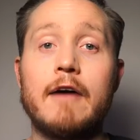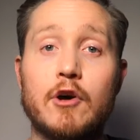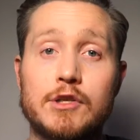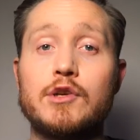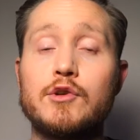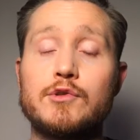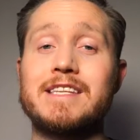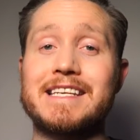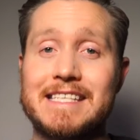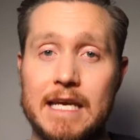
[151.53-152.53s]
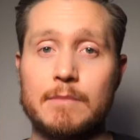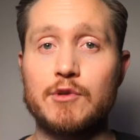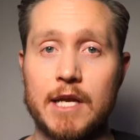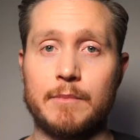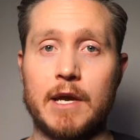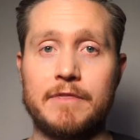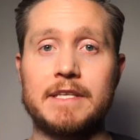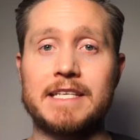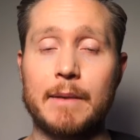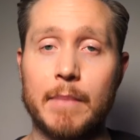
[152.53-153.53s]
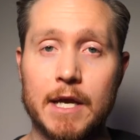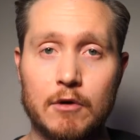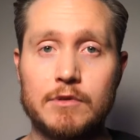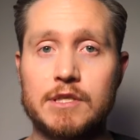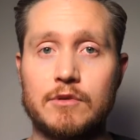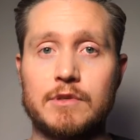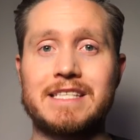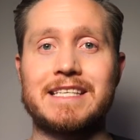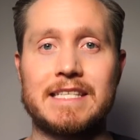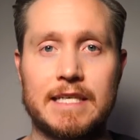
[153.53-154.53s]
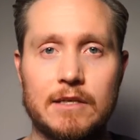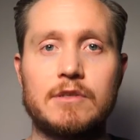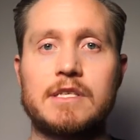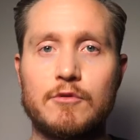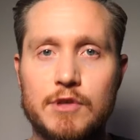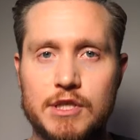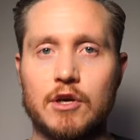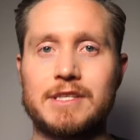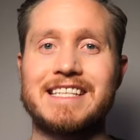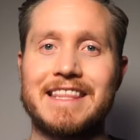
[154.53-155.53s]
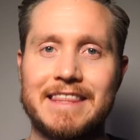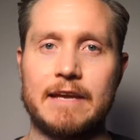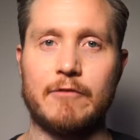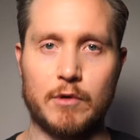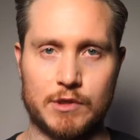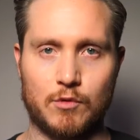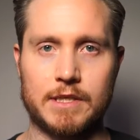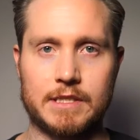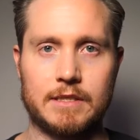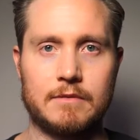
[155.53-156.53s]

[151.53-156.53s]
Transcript: I've also used the same training method to get my own students the skills and results that they've always wanted.